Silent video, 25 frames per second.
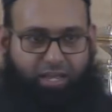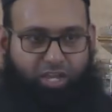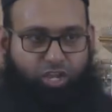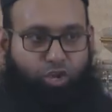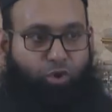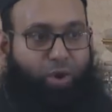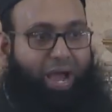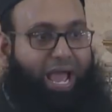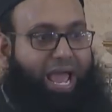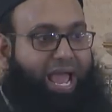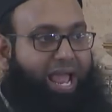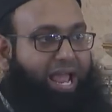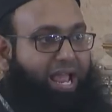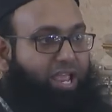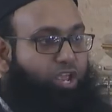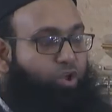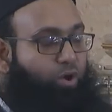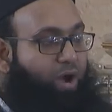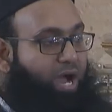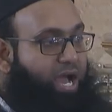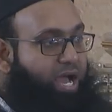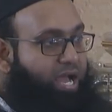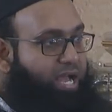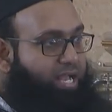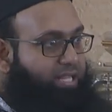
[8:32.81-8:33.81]
You
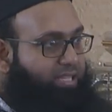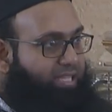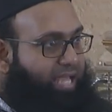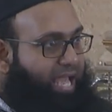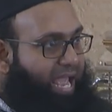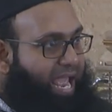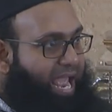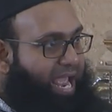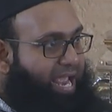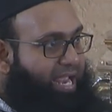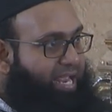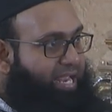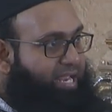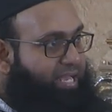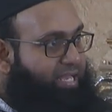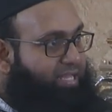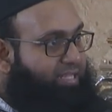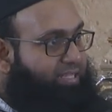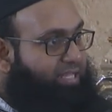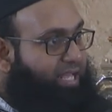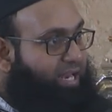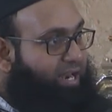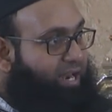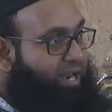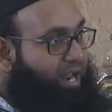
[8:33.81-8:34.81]
earn the
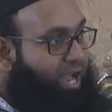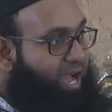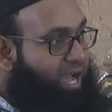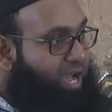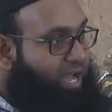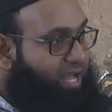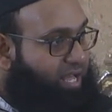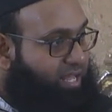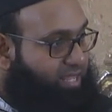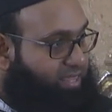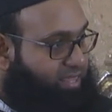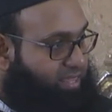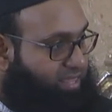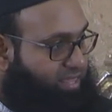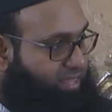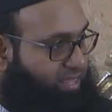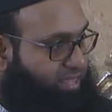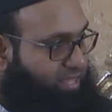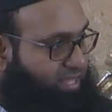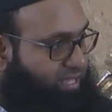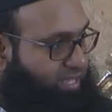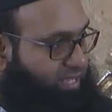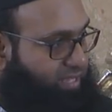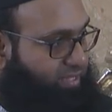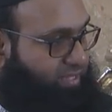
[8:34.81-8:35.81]
anger, the
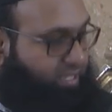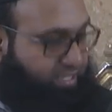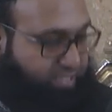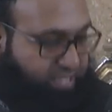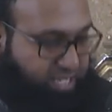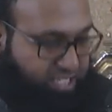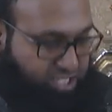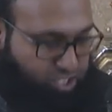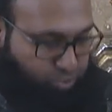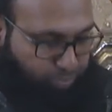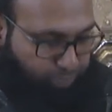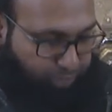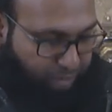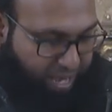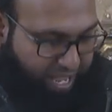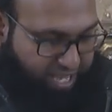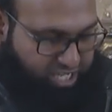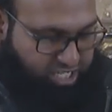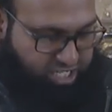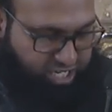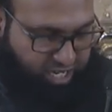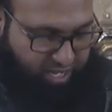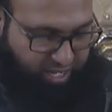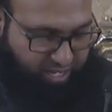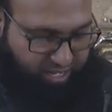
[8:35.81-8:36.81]
wrath, the
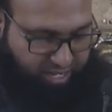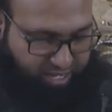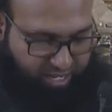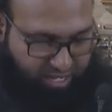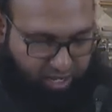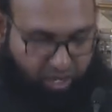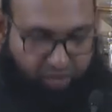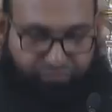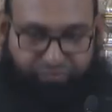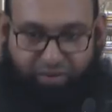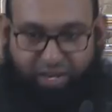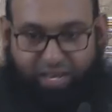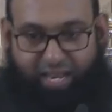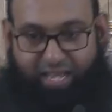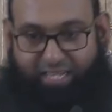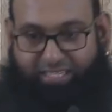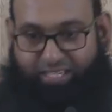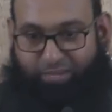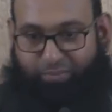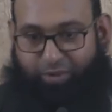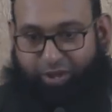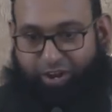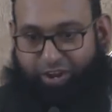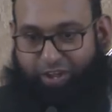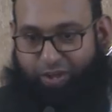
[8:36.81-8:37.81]
displeasure of Allah
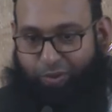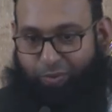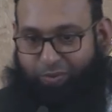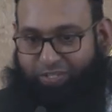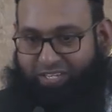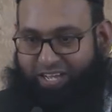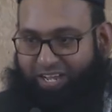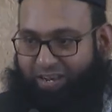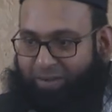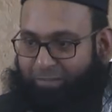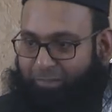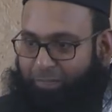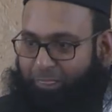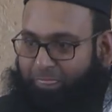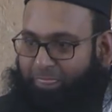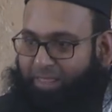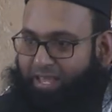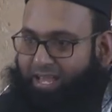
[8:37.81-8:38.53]
tabaraka wa ta'ala.